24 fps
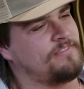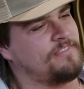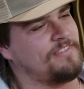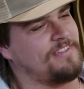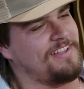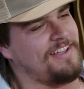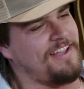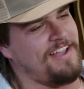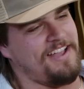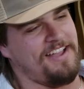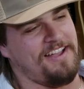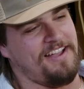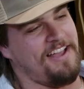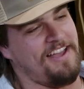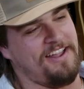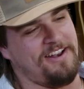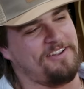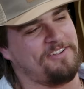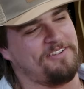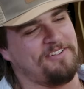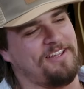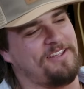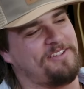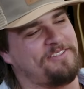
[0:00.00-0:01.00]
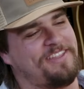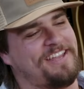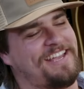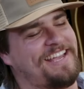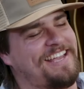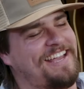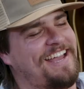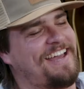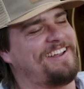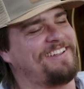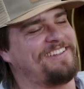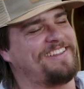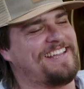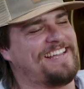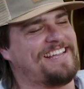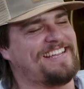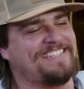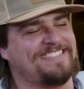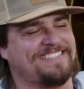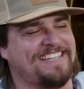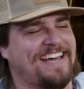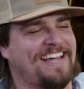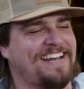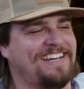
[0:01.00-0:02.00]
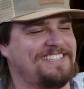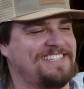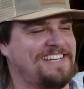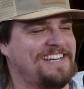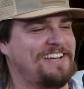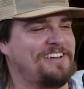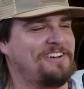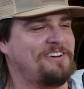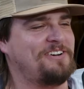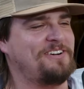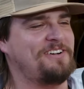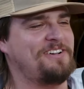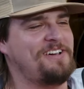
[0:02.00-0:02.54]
I don't think he's got a tail.